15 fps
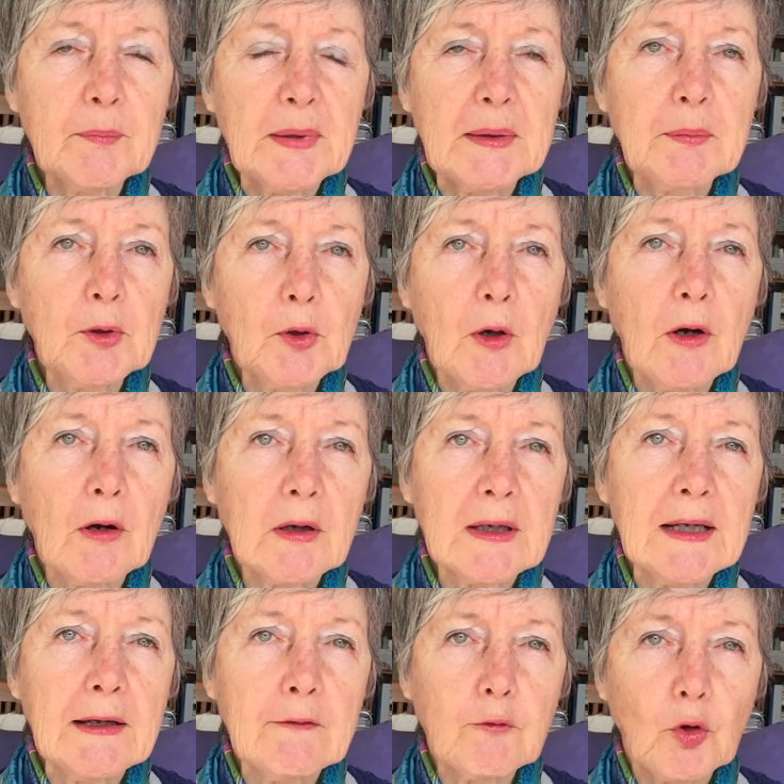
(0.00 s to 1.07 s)
are people who are
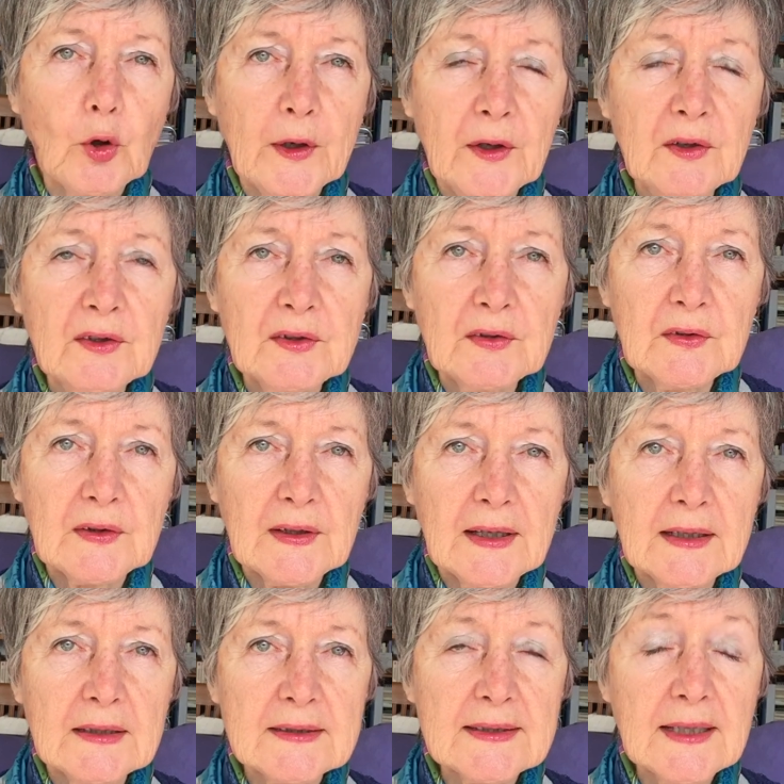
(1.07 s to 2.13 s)
clairvoyant,
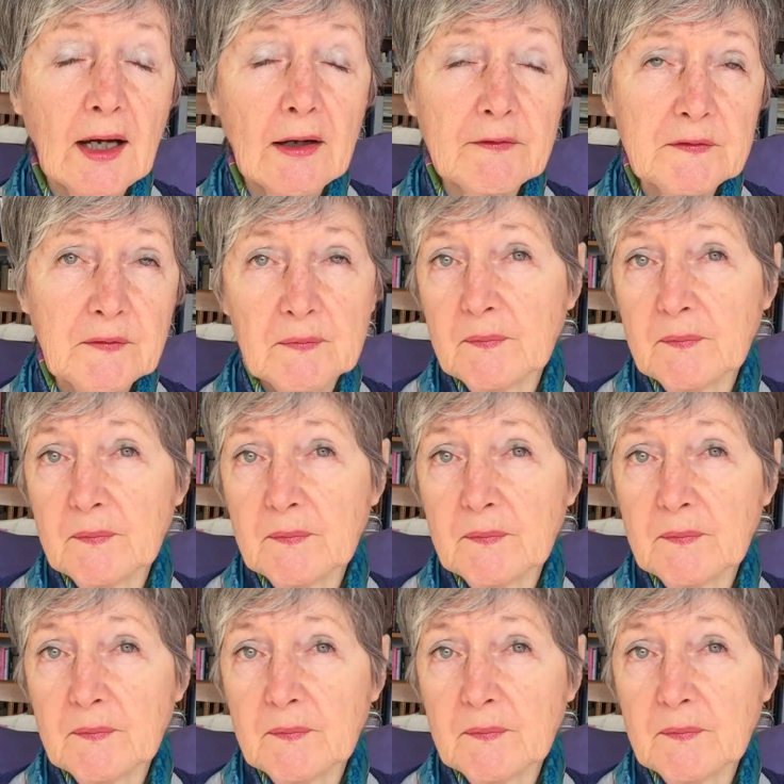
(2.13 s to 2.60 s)
they can see, I